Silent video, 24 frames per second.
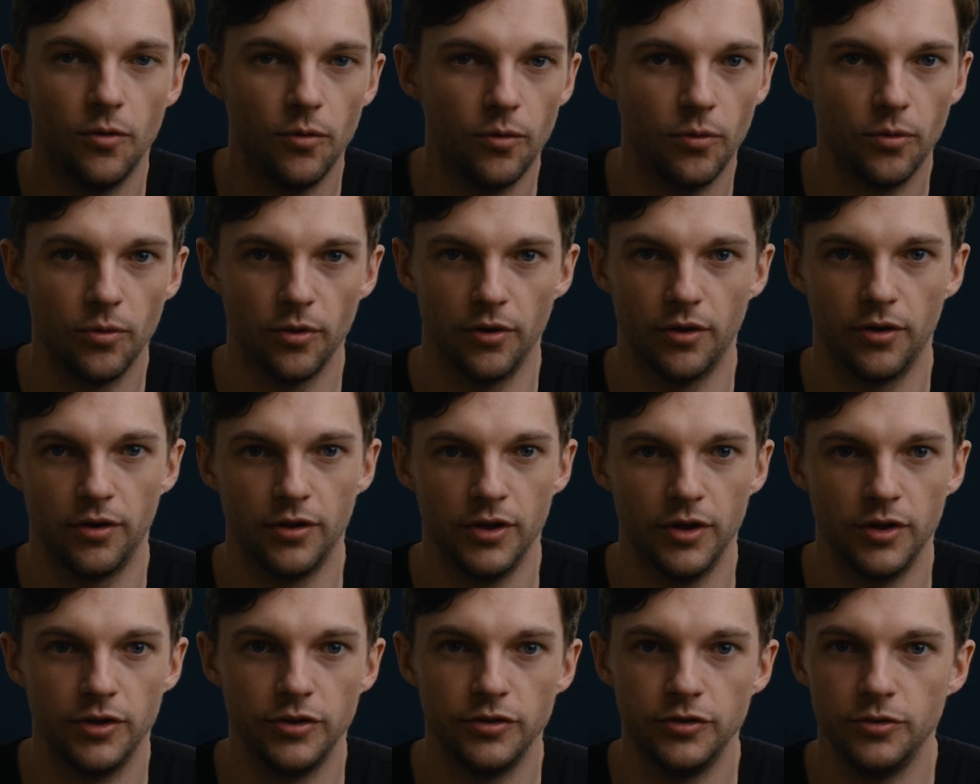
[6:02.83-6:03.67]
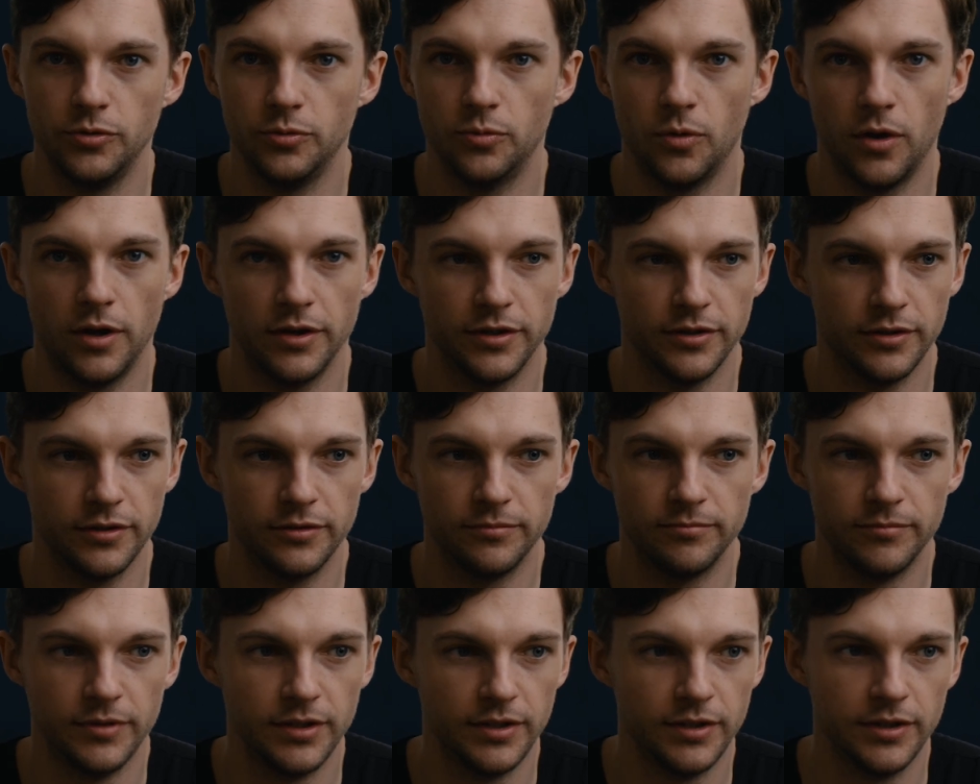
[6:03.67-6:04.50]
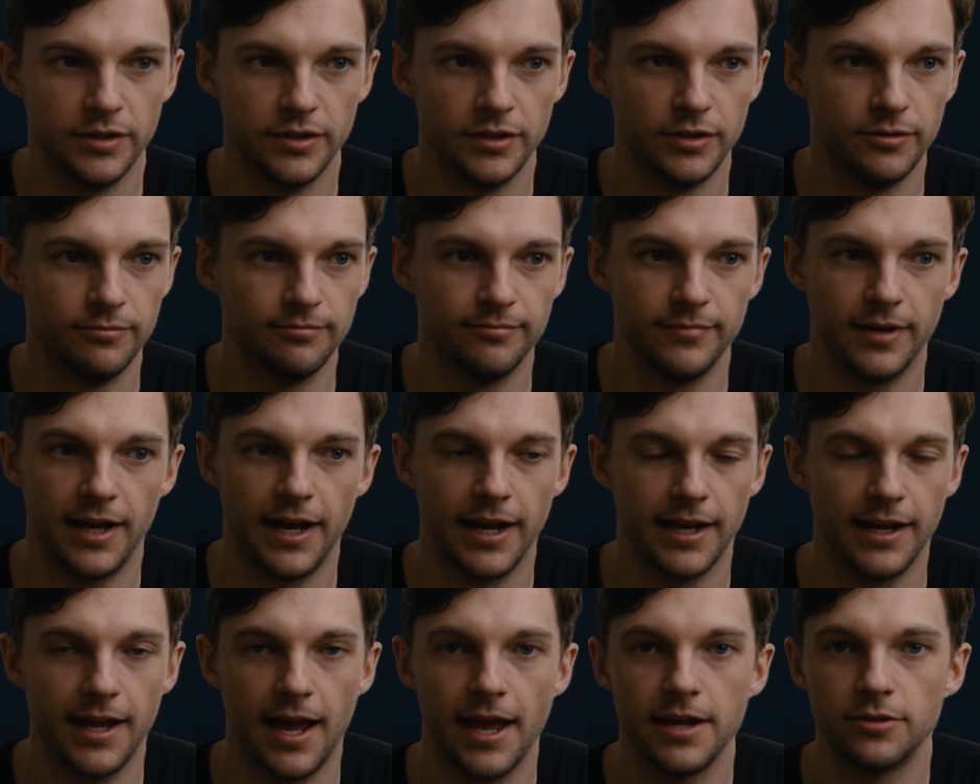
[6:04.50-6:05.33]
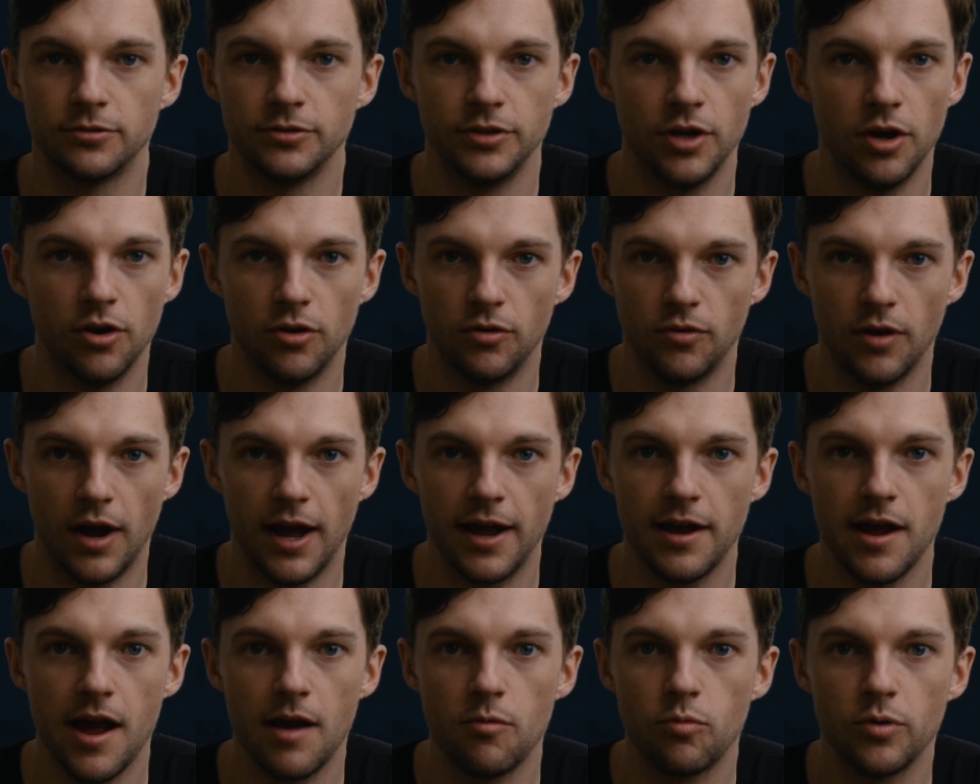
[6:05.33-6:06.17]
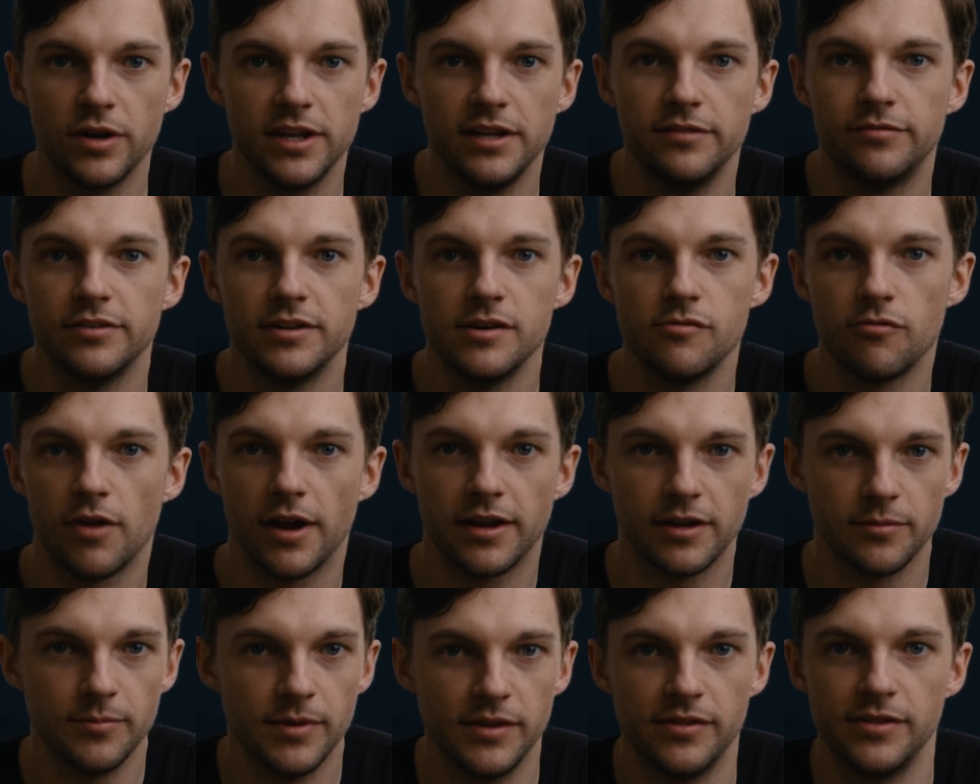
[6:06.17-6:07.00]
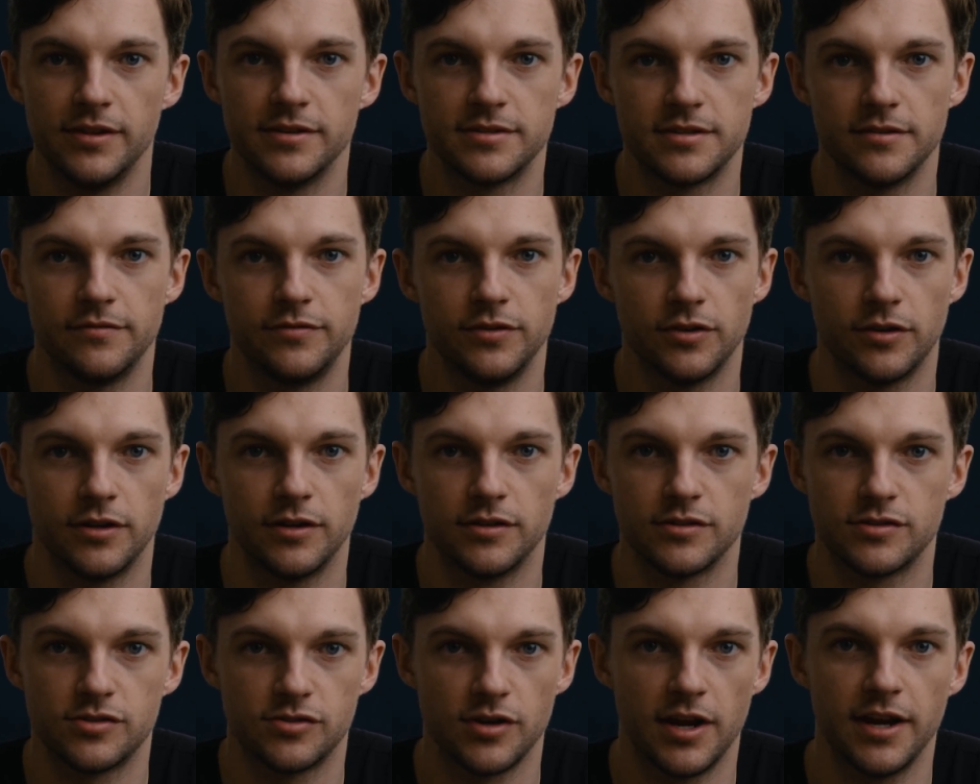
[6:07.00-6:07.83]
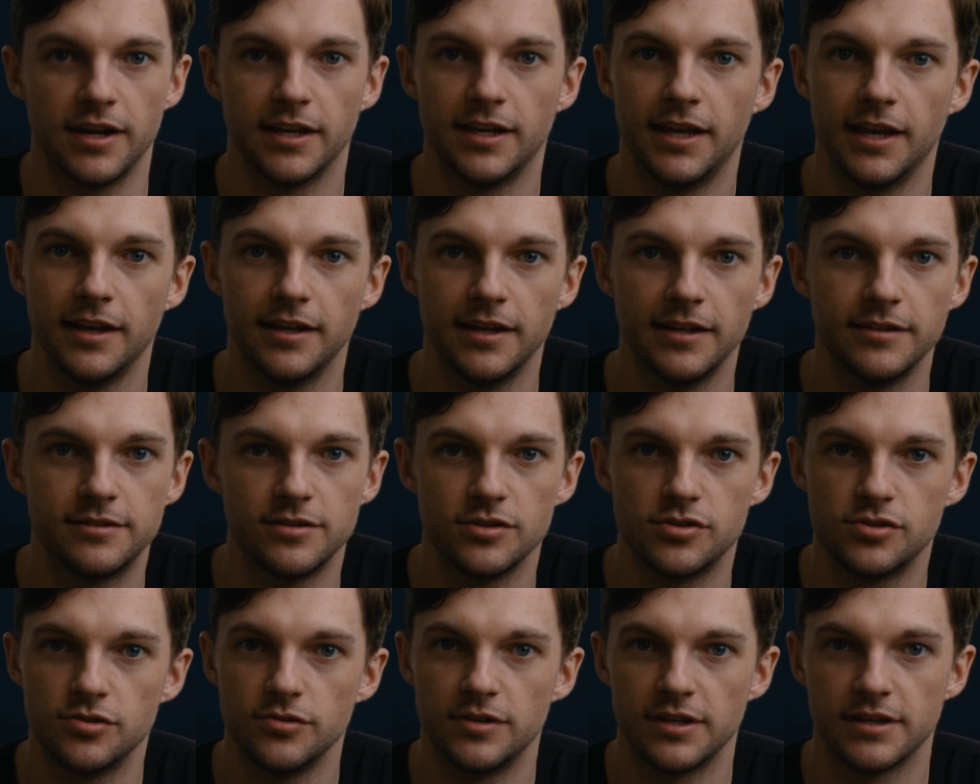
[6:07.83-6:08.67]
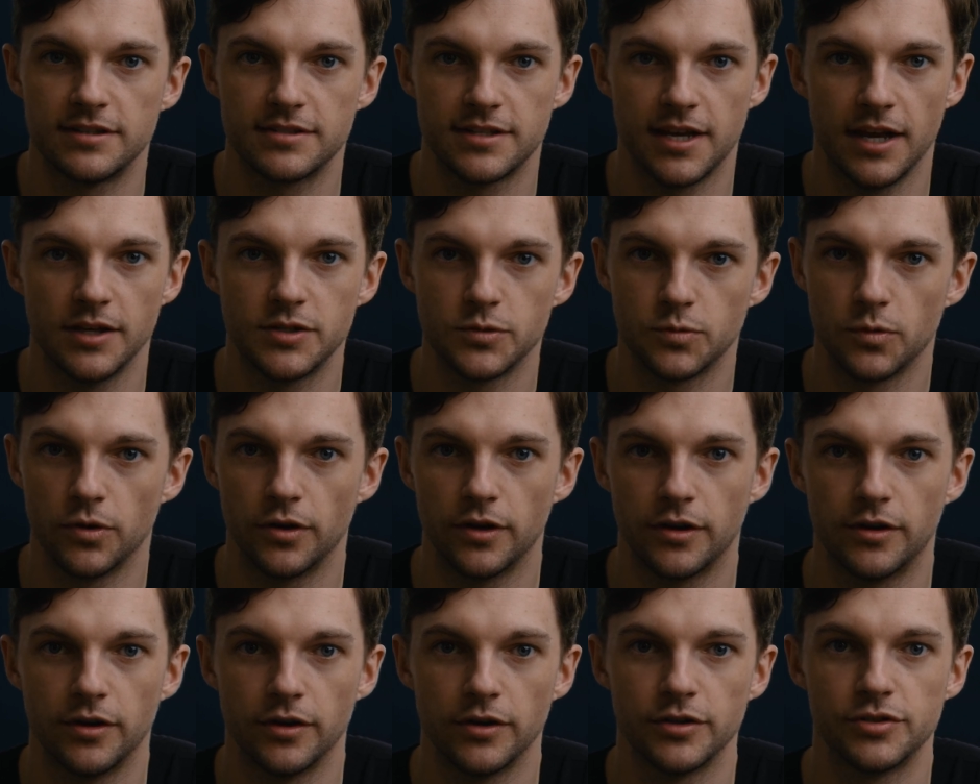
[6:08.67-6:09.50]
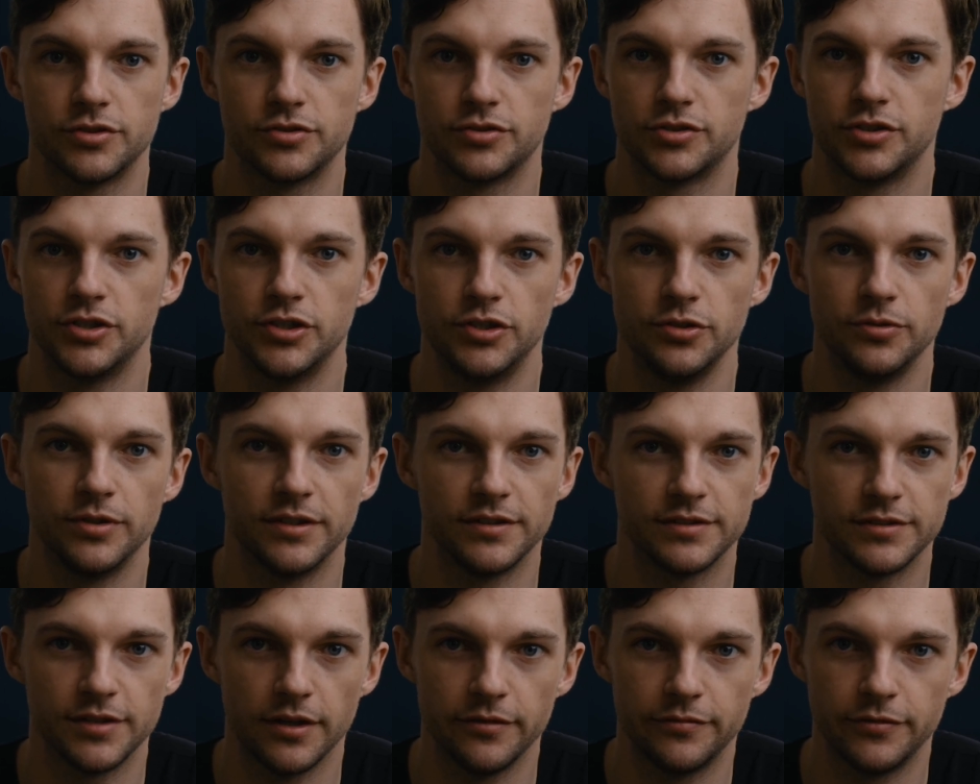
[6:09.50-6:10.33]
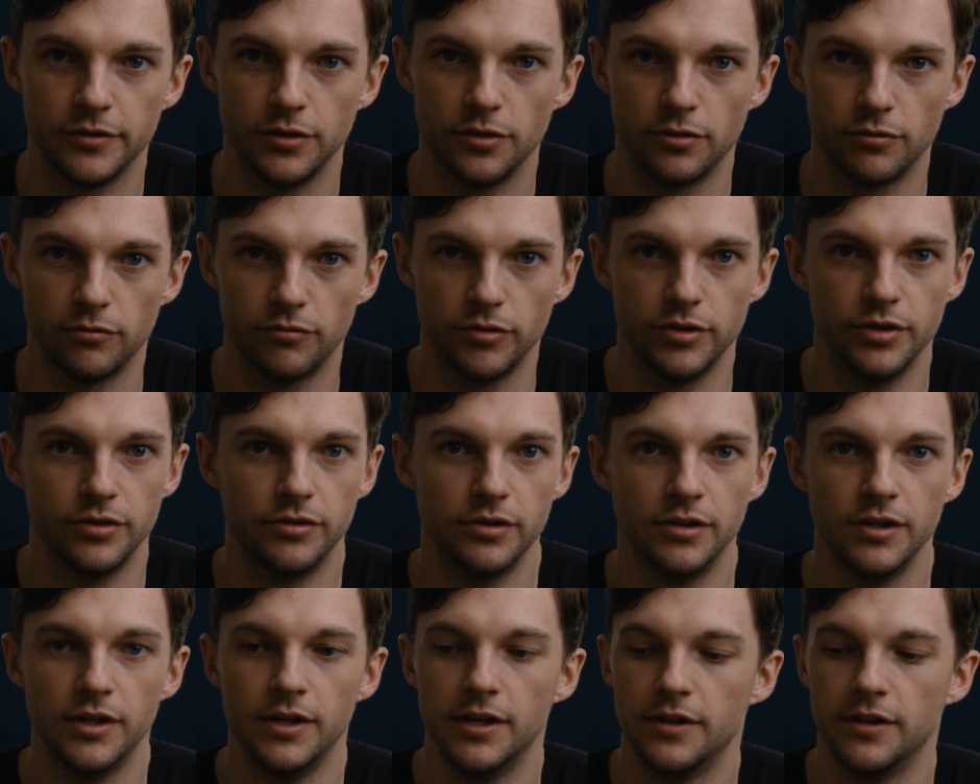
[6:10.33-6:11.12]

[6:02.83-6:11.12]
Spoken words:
or you want to, I don't know. I would even recommend this if you're trying to get into shooting sketch work or shooting stuff for your reel.